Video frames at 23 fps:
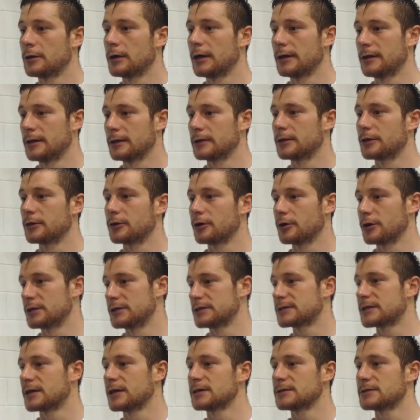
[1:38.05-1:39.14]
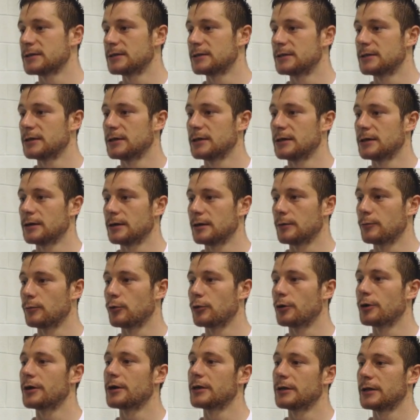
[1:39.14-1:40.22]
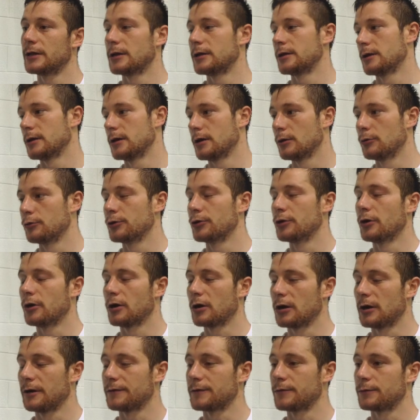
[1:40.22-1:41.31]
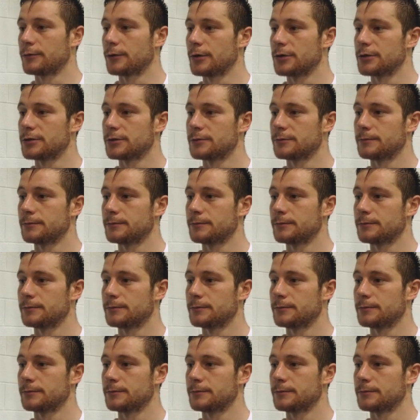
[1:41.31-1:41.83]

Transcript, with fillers: I think they're going to discuss it a little more, and then we'll talk afterwards.